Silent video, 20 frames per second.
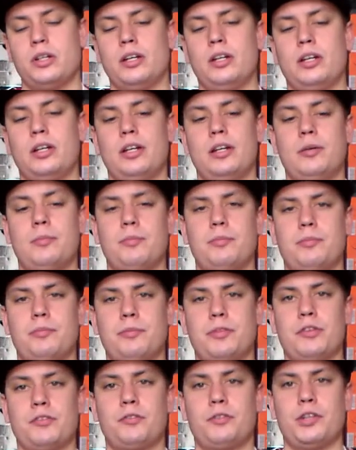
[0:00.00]
Um,
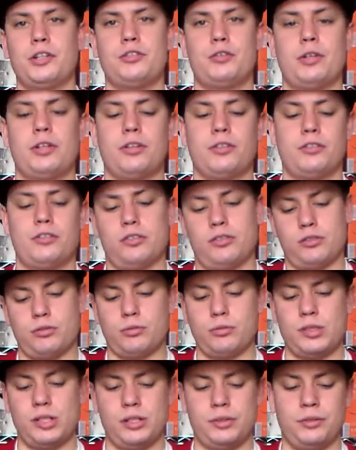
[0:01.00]
the free trainers are just
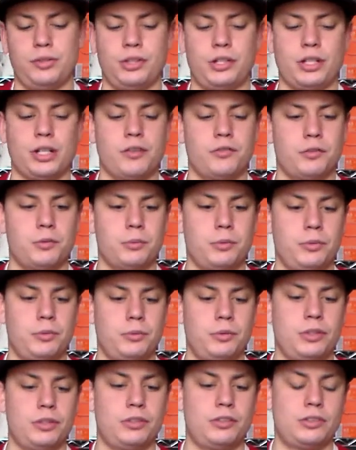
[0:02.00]
really, really
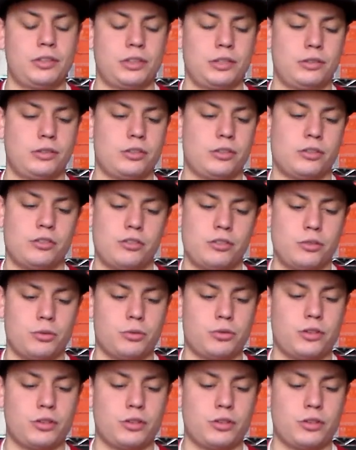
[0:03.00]
comfortable, really sick looking shoe.